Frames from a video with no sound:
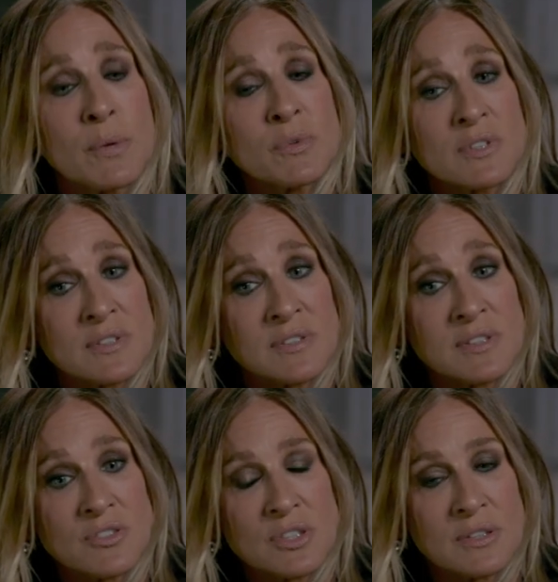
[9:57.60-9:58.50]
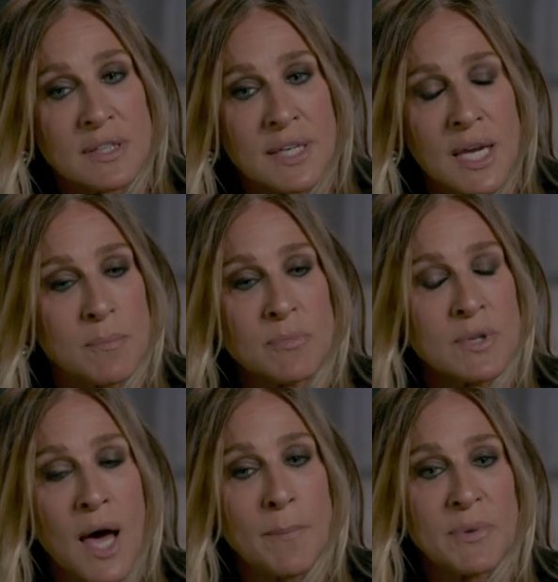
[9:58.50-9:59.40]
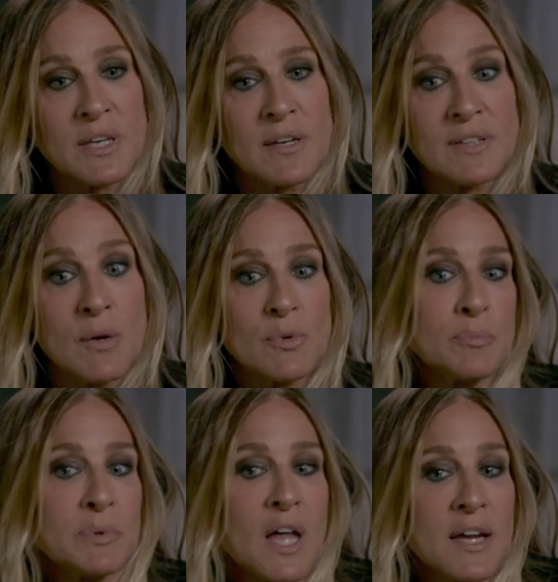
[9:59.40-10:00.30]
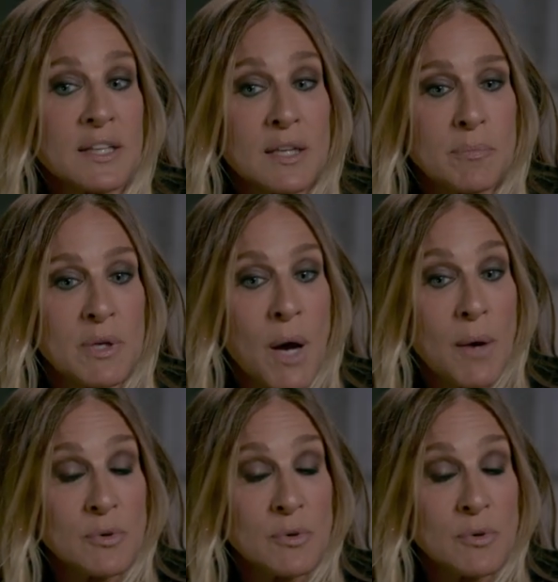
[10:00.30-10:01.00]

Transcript: and it was a decision that came not because I was plotting it, but I